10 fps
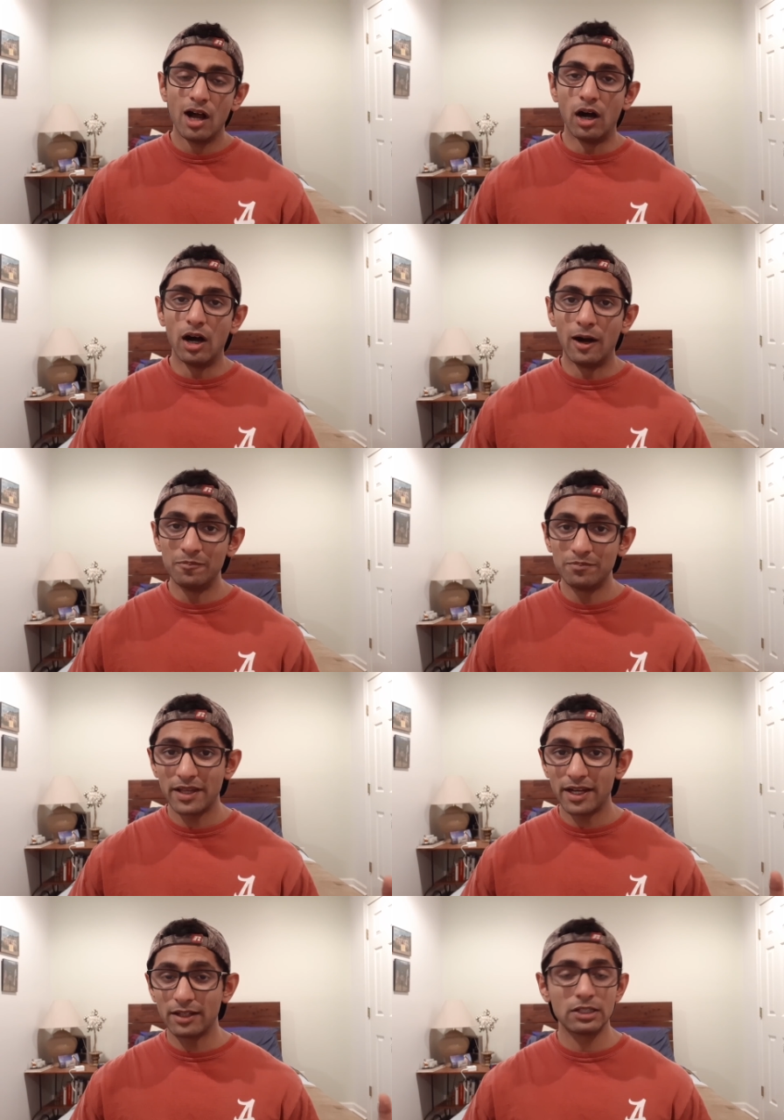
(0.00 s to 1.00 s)
Um,
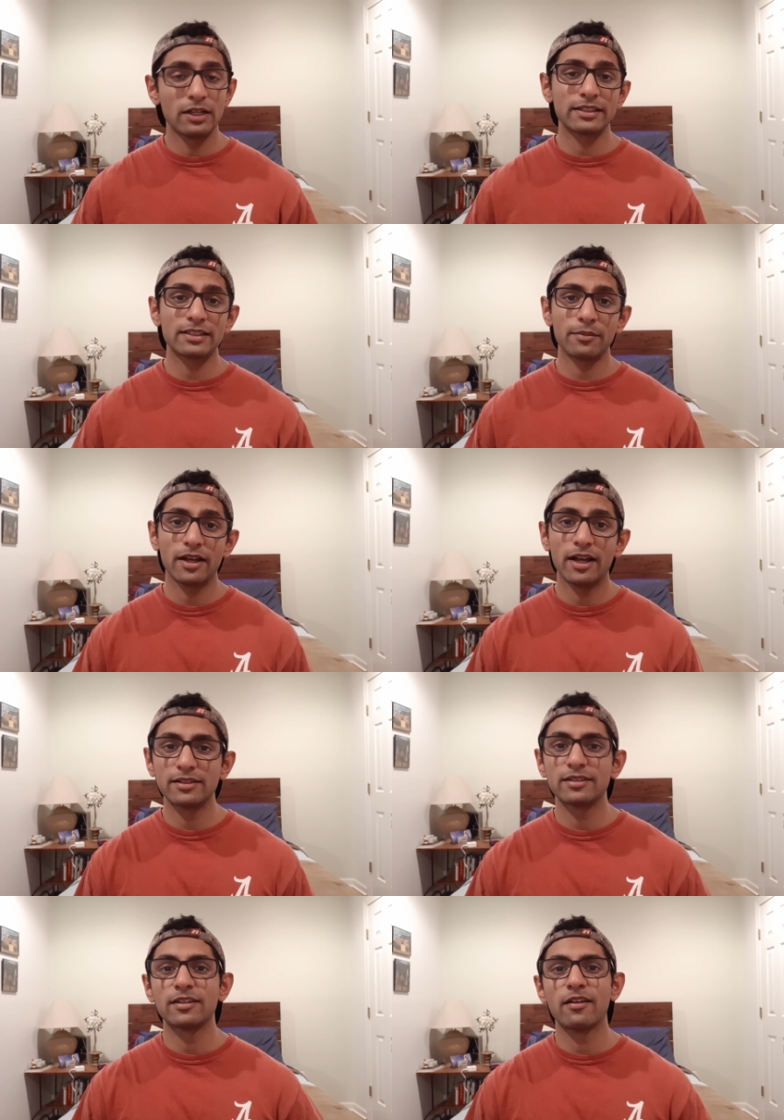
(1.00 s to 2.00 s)
and until next time,
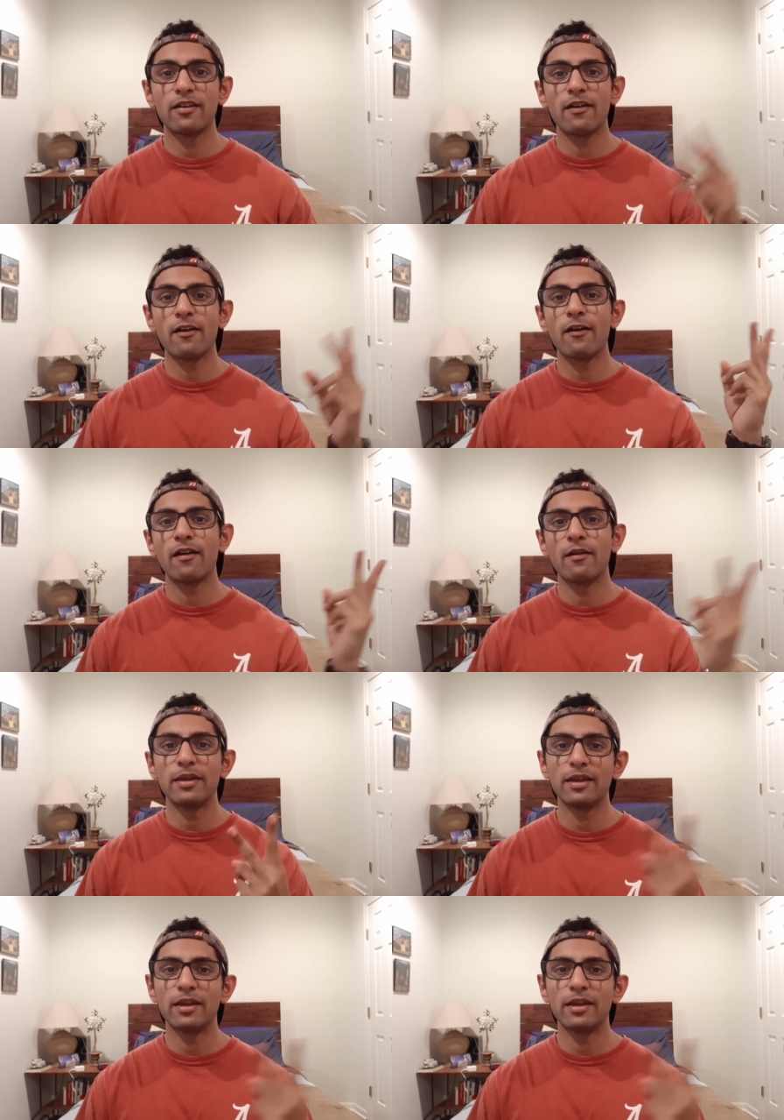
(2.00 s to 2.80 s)
guys, be